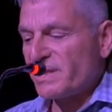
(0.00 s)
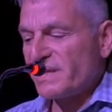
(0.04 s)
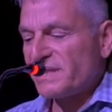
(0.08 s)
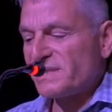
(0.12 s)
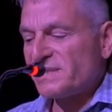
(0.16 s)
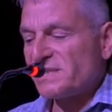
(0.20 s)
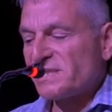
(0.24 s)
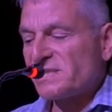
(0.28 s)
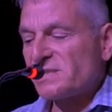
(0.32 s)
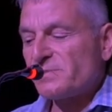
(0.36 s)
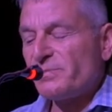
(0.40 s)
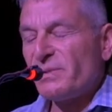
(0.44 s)

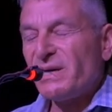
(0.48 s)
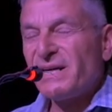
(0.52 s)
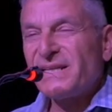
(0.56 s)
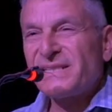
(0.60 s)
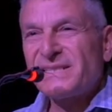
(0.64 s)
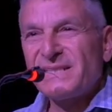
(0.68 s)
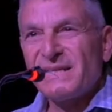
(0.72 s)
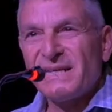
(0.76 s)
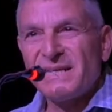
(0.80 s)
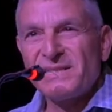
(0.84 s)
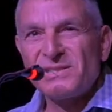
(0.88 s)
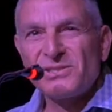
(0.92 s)
that
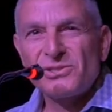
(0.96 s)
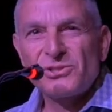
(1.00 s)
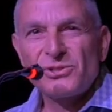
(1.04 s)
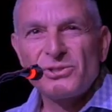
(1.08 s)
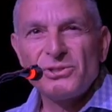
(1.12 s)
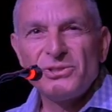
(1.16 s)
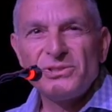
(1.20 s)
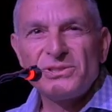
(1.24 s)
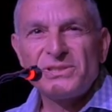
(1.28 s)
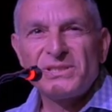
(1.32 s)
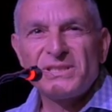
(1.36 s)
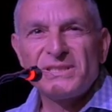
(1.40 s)
despite
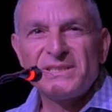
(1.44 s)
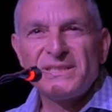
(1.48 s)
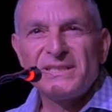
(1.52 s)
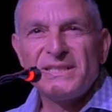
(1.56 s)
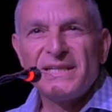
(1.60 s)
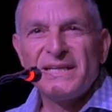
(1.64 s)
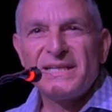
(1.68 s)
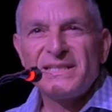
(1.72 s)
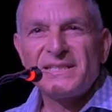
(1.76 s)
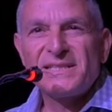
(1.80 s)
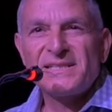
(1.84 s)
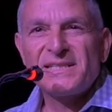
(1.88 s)

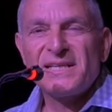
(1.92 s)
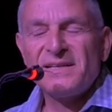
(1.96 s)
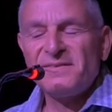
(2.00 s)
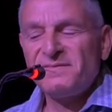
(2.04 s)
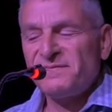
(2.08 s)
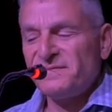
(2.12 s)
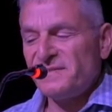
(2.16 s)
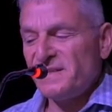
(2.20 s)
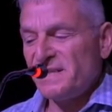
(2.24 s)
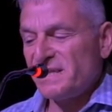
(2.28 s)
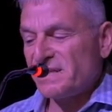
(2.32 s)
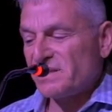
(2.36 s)
uncertain and
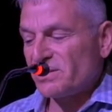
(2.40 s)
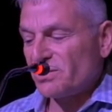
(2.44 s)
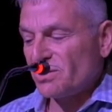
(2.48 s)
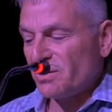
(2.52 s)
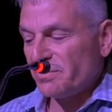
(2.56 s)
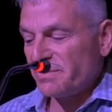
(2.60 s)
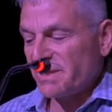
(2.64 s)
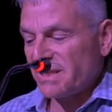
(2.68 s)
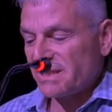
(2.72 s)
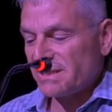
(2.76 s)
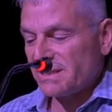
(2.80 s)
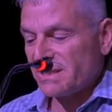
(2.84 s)
tough
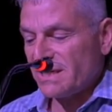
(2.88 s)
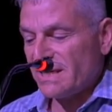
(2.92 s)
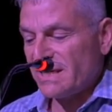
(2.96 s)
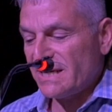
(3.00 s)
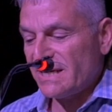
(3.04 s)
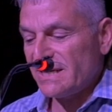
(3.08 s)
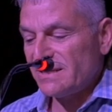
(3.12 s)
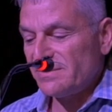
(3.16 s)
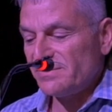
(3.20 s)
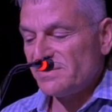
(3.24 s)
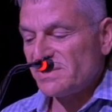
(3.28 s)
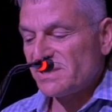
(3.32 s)
economic
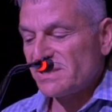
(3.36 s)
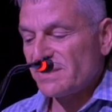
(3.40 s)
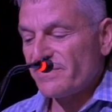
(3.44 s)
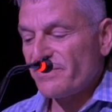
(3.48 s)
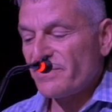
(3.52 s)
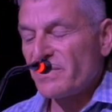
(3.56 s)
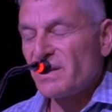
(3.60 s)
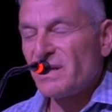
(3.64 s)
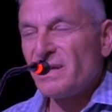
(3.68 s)
times,